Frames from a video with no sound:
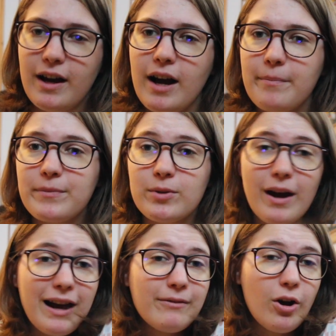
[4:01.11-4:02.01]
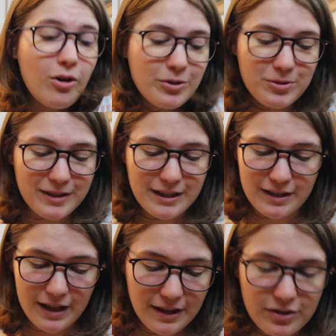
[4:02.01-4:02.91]
Um, so I have all those
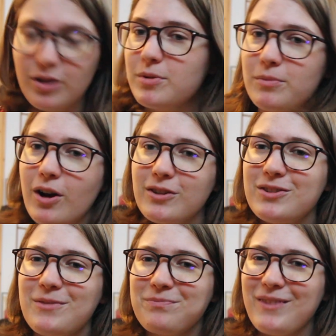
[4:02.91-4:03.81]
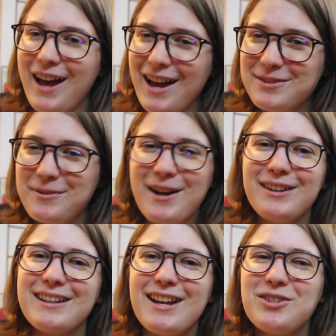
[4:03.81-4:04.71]
linked in the description box as well
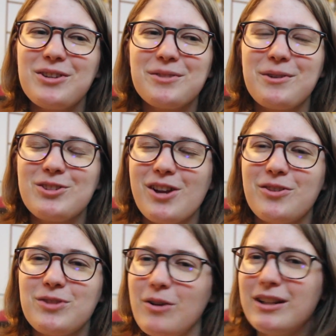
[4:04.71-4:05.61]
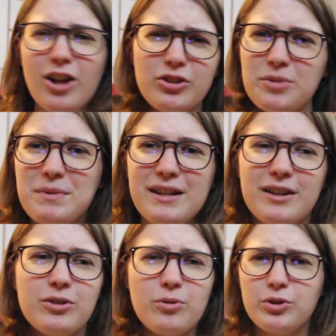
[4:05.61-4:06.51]
in case you guys want to check those out. It'll all just be in
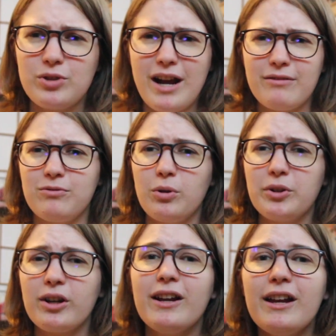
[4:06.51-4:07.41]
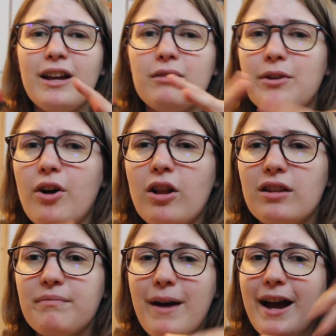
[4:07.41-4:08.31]
a Google Drive folder with all
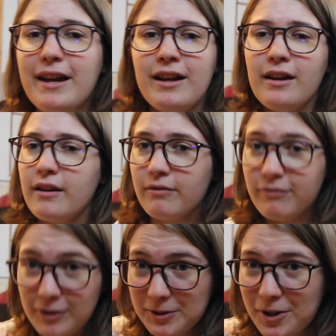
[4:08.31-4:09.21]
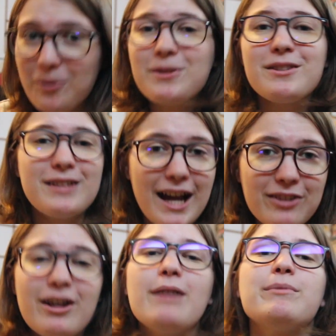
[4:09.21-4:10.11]
of my full notes,
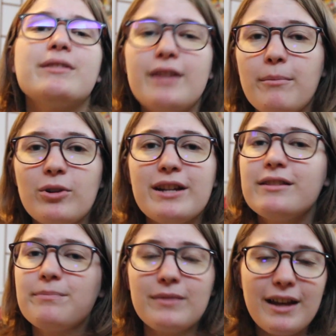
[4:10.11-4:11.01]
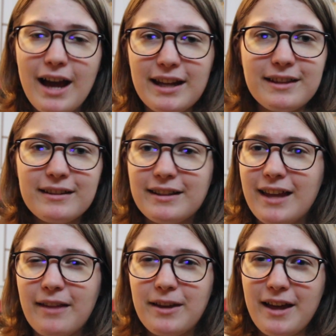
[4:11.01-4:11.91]
diagrams, summaries, anything like
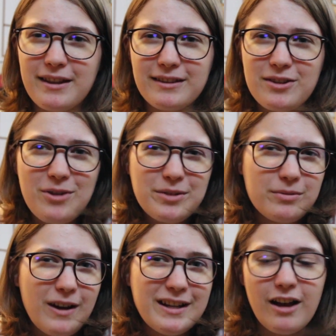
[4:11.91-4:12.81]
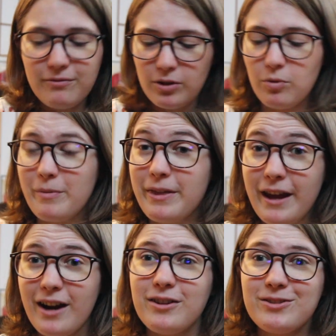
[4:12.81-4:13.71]
that that I think that you guys would find helpful will be
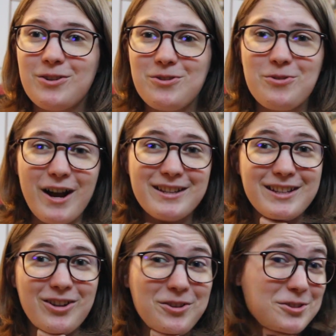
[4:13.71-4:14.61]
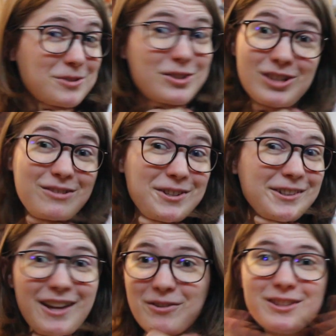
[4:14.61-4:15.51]
there so you guys can also achieve
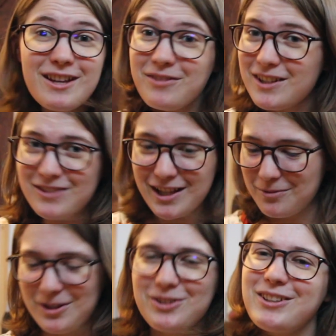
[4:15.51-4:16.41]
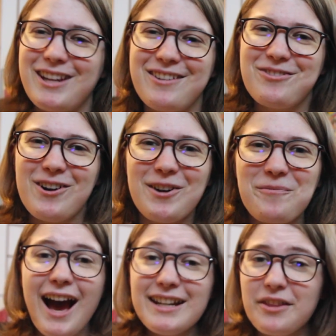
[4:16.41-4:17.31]
your level 7 if that's what you're looking for.
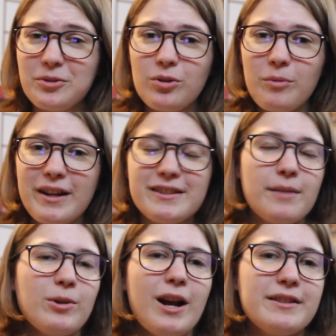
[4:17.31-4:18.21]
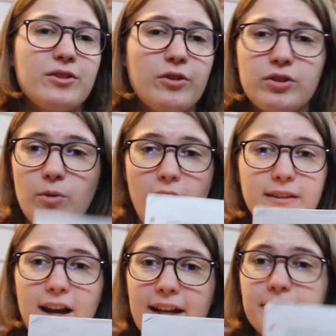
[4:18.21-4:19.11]
Another cool way to summarize is also
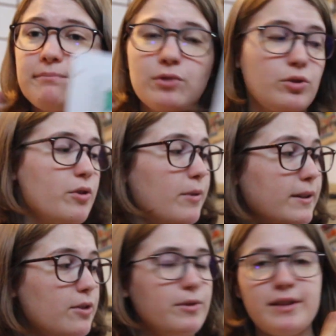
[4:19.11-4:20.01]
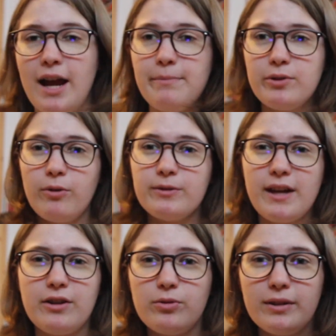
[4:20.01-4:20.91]
online. So you can use type notes
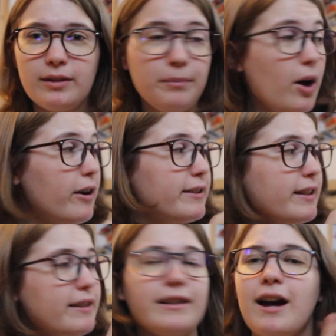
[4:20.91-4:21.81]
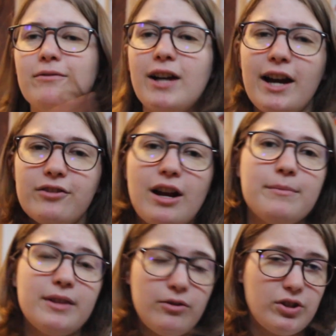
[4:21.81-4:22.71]
and do little boxes and have
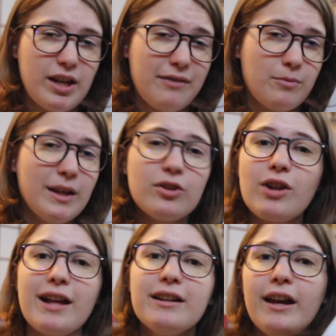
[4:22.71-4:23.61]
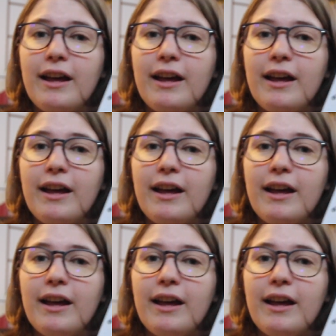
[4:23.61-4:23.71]
diagrams that you just take from the internet.